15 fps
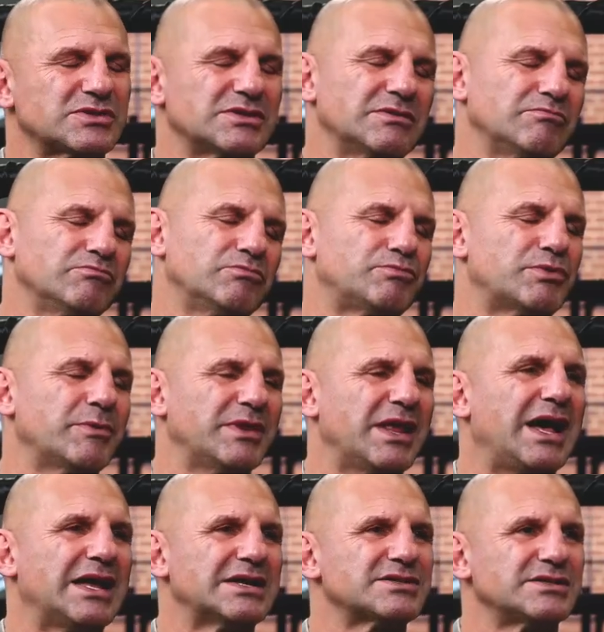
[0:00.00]
was probably the
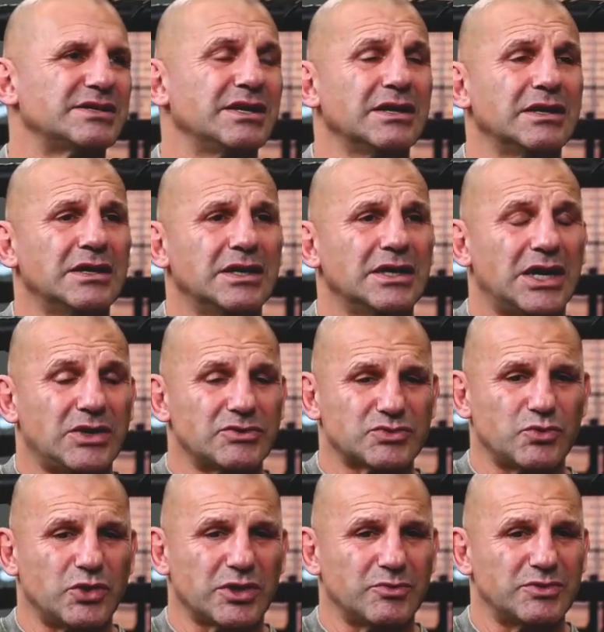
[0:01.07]
hardest thing. I was
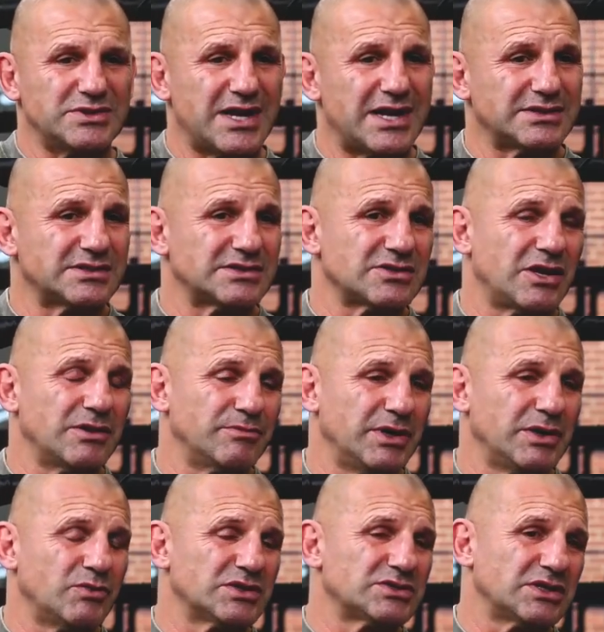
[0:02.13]
working with Dad at the time
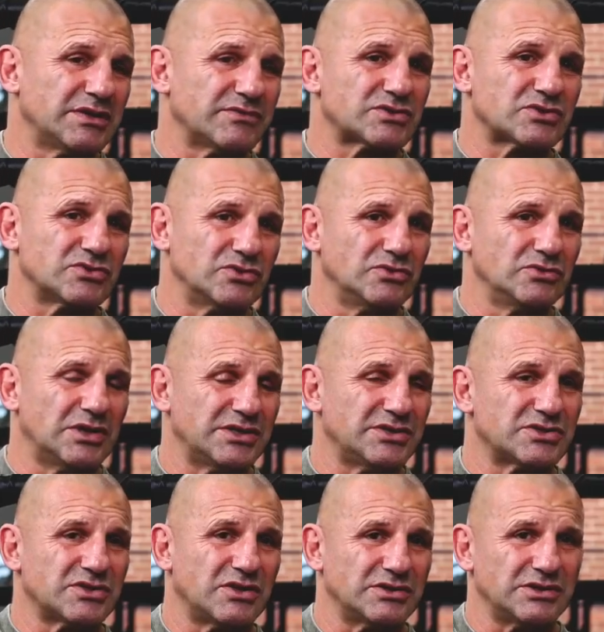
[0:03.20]
being. Once I left school, I
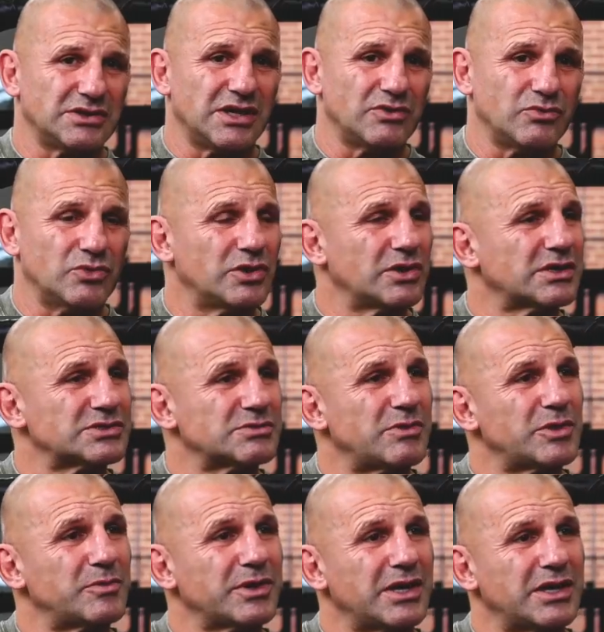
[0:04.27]
decided to go work as a
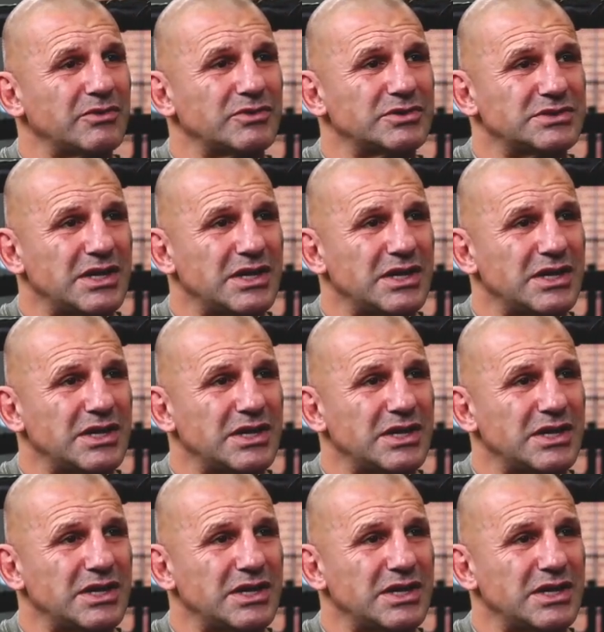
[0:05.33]
motor mechanic with